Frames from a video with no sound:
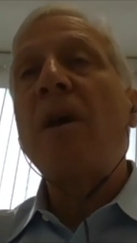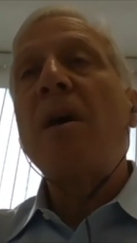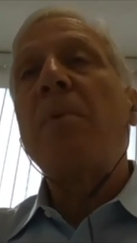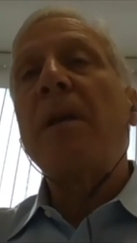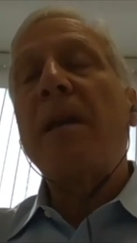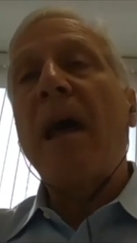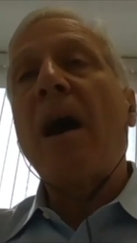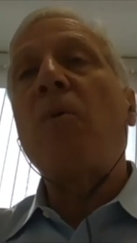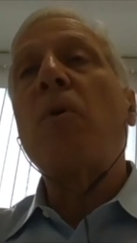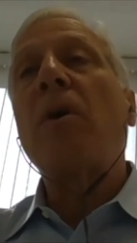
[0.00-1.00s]
but
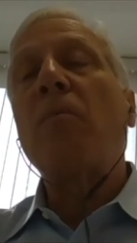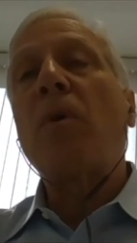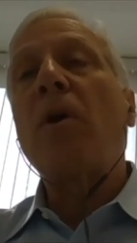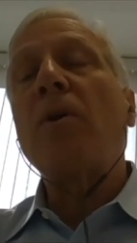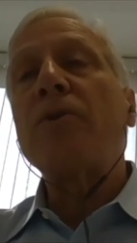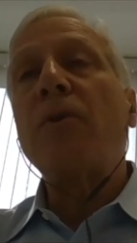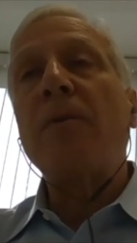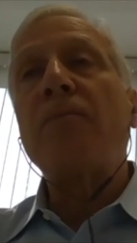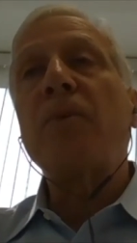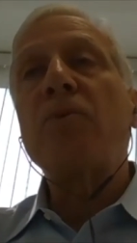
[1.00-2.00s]
now we're, we're also
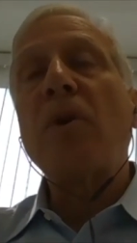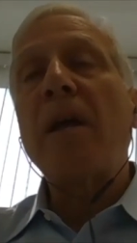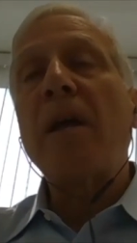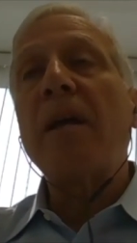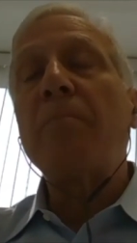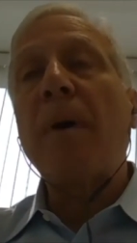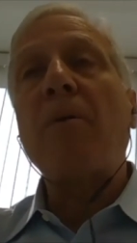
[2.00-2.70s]
infiltrating